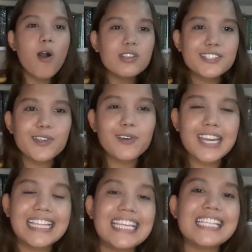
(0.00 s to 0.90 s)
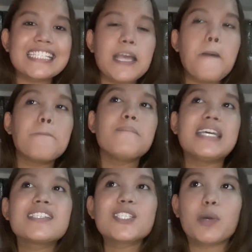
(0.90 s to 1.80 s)
Also, it is a
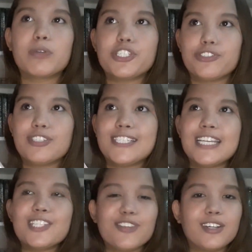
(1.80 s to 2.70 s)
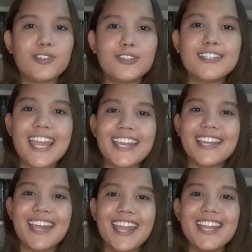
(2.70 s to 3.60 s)
missed opportunity to include
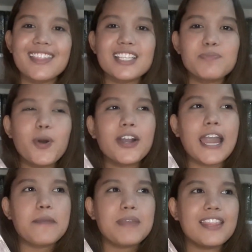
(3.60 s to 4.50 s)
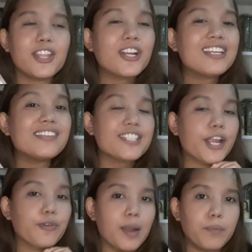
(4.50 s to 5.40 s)
KKK in this book. I mean, there is a
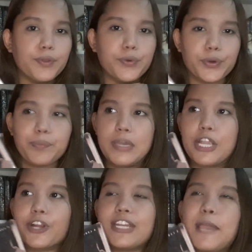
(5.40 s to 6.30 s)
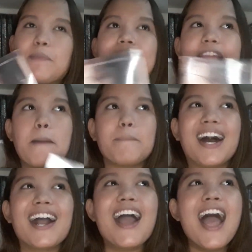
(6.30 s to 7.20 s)
rebel group here named
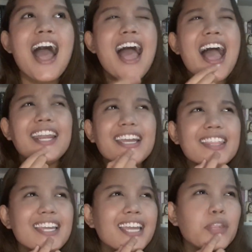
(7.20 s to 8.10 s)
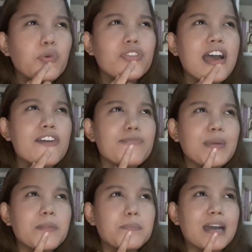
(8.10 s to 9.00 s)
Katapang, and I think it would have
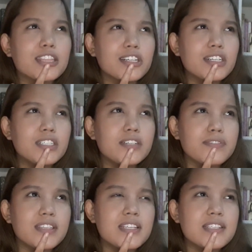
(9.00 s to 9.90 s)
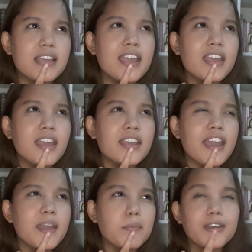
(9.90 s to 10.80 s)
been better if it is
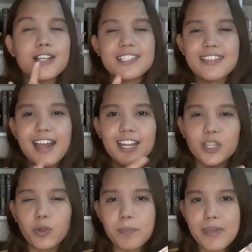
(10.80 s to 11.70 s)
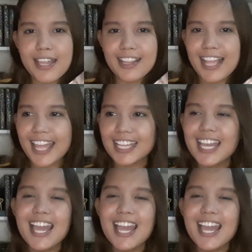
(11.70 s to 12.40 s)
KKK because then it will be like